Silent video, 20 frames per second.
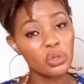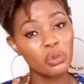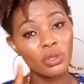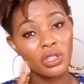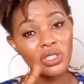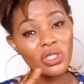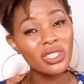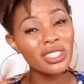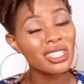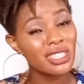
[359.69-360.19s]
She
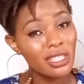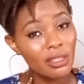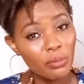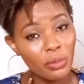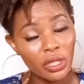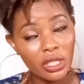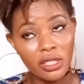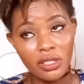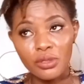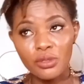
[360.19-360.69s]
was using
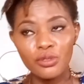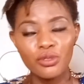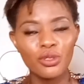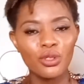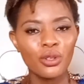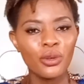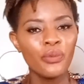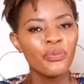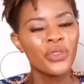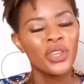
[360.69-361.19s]
DP needle
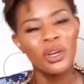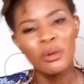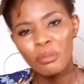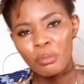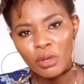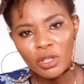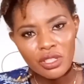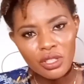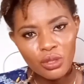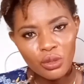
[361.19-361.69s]
for
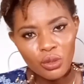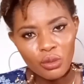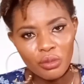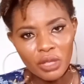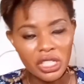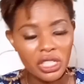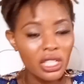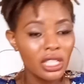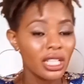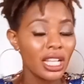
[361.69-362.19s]
buttonhole
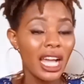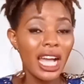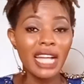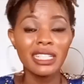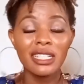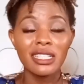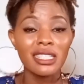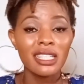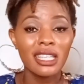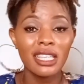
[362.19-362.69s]
machine,
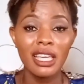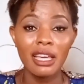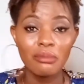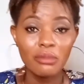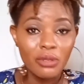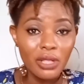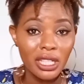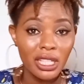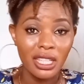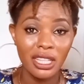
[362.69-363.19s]
and the thing
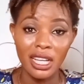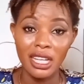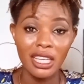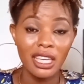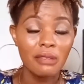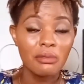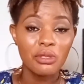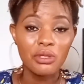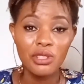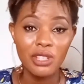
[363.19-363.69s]
kept breaking and
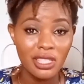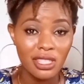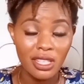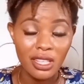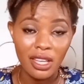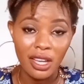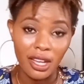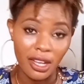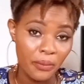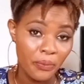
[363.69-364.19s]
kept
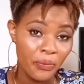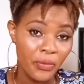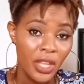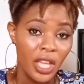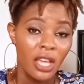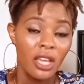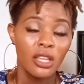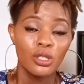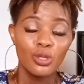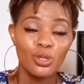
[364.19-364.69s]
stressing her.
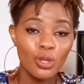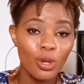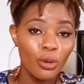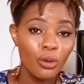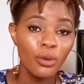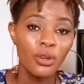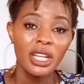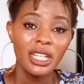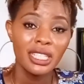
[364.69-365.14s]
So